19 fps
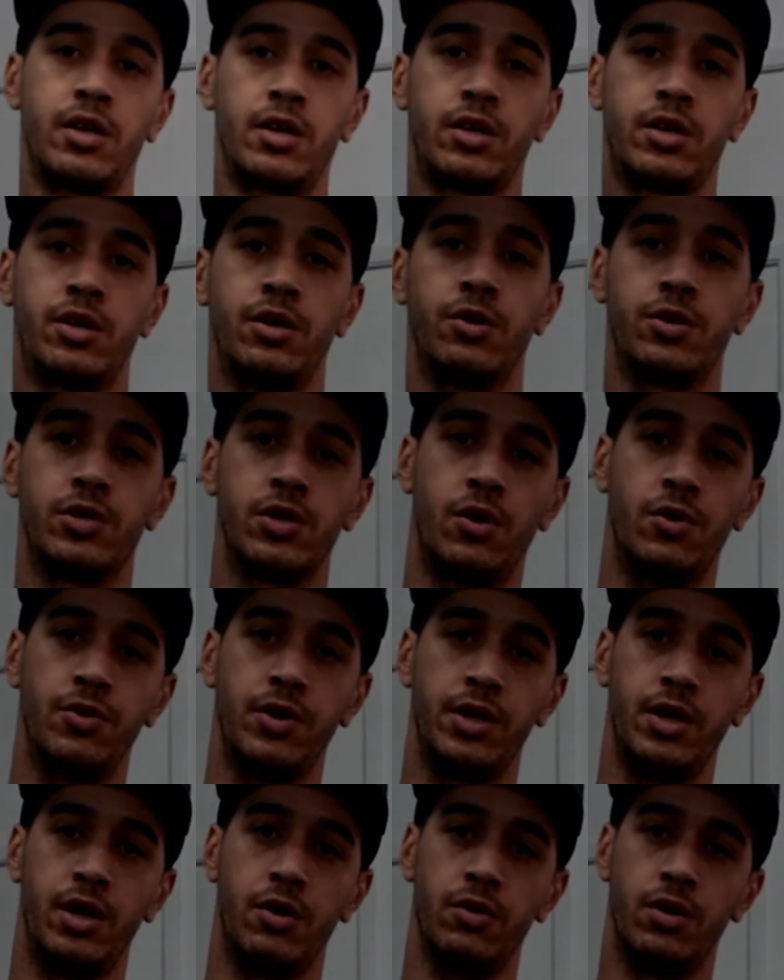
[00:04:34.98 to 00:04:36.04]
Kooks
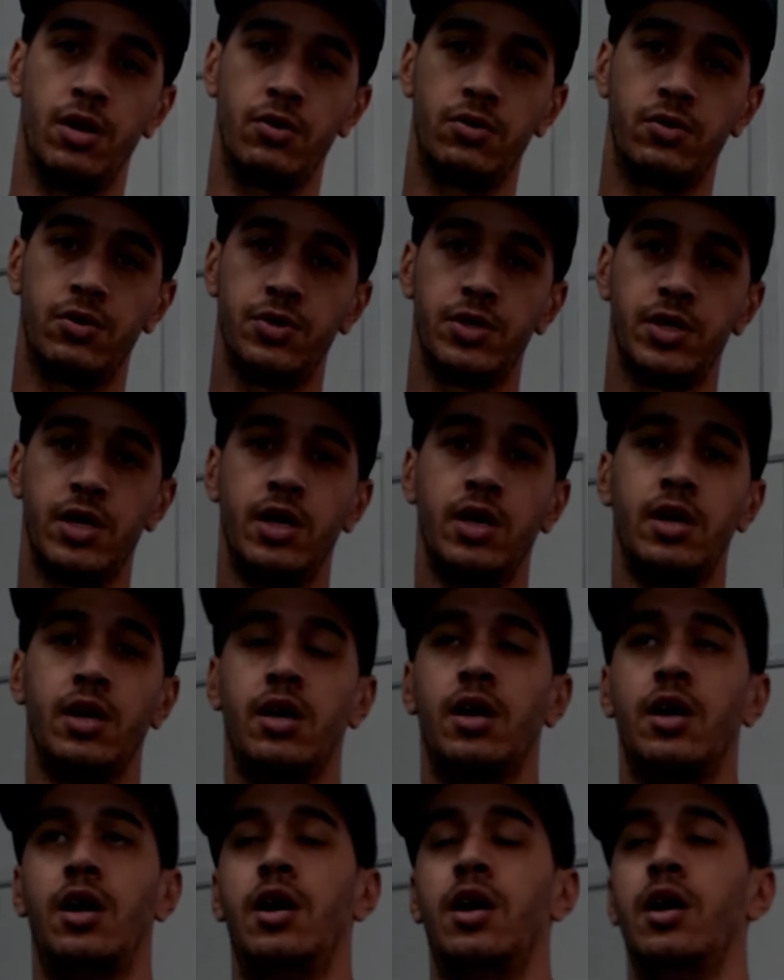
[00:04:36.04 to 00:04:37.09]
Only No Locals.
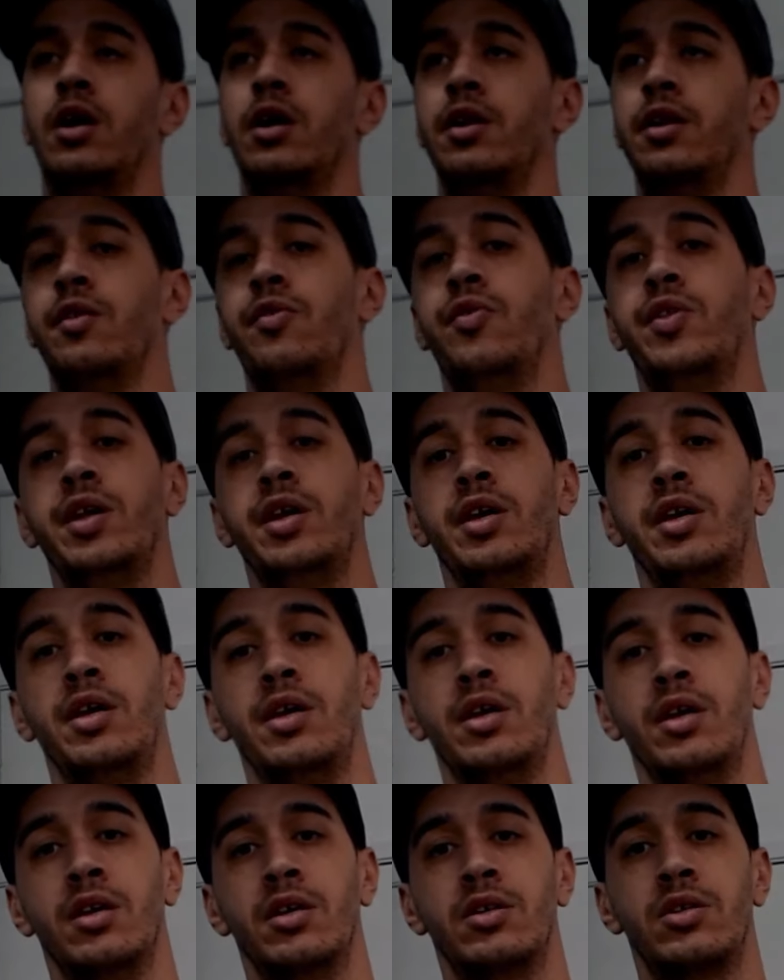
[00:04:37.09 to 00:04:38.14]
On
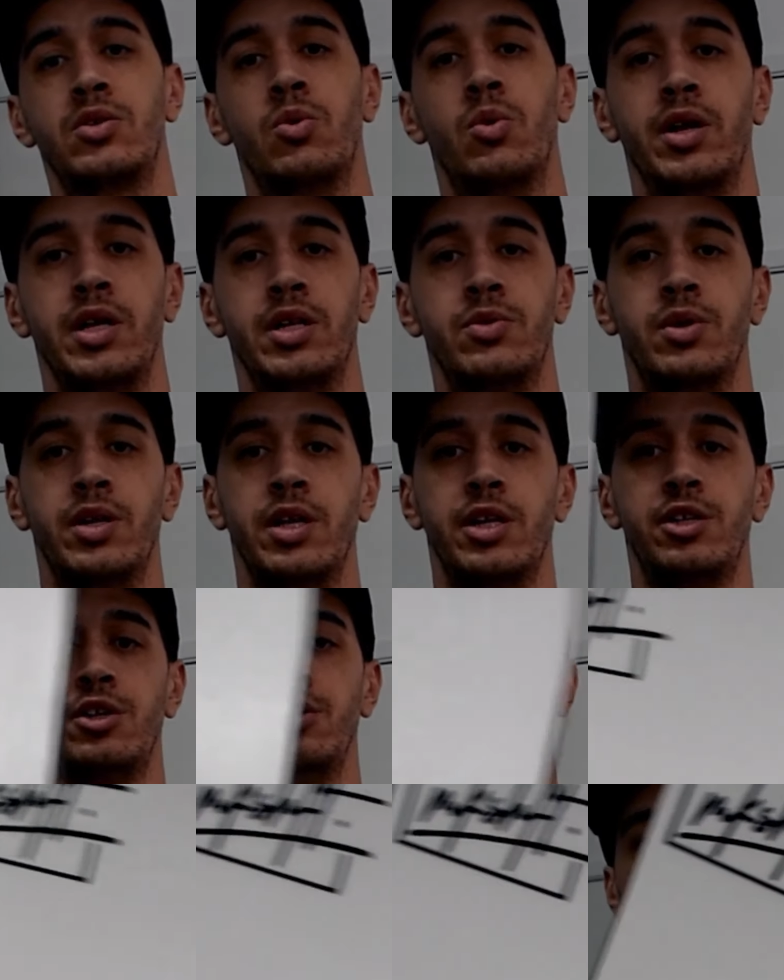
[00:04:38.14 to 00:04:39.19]
the
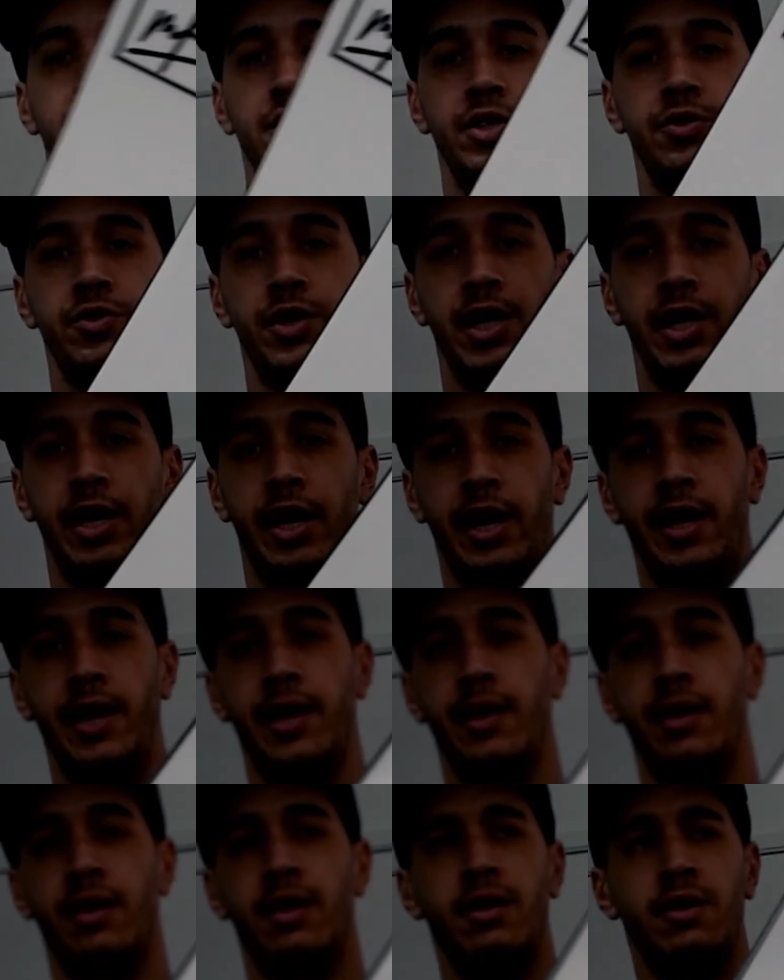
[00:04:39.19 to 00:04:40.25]
2022 version, you get
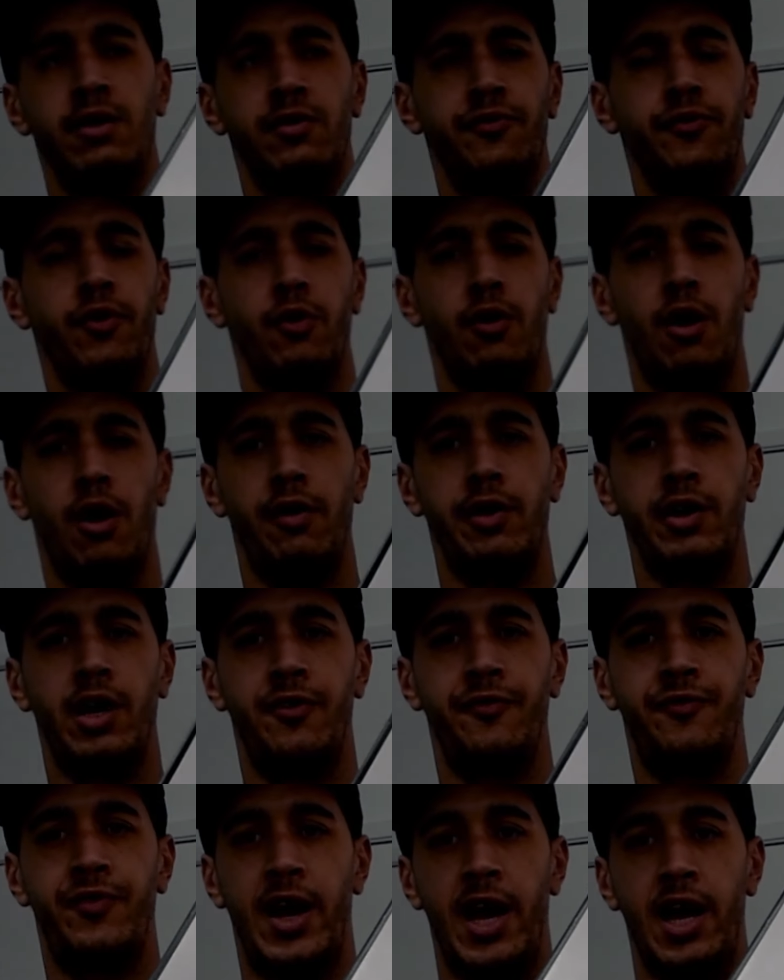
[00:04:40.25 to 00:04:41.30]
a Ferrari
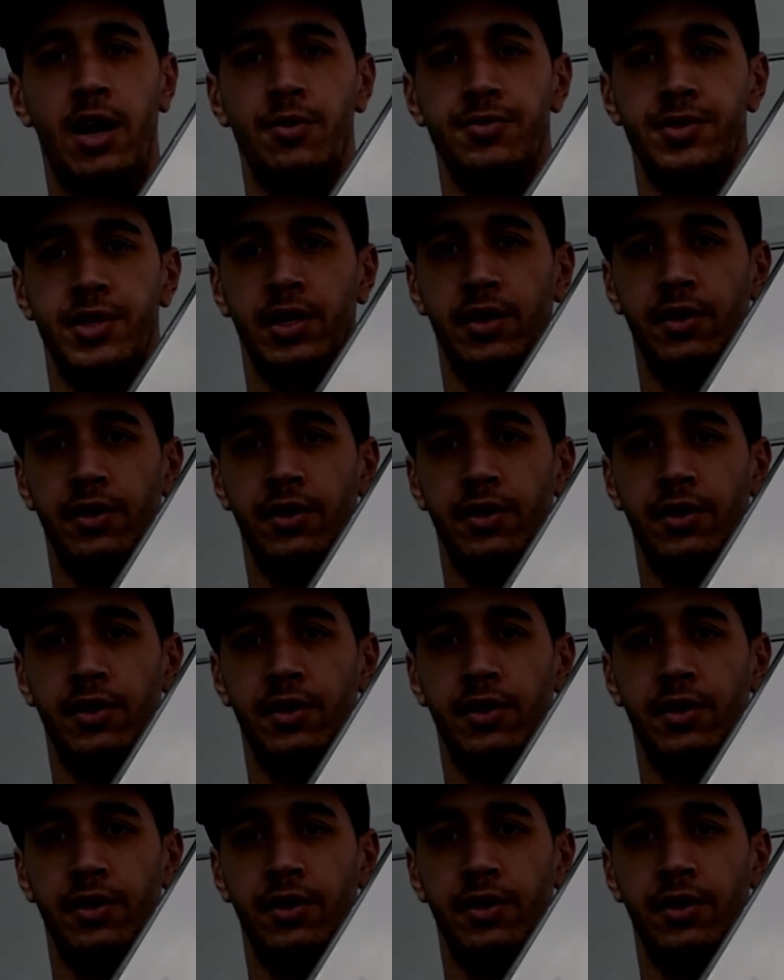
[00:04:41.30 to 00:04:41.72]
on fire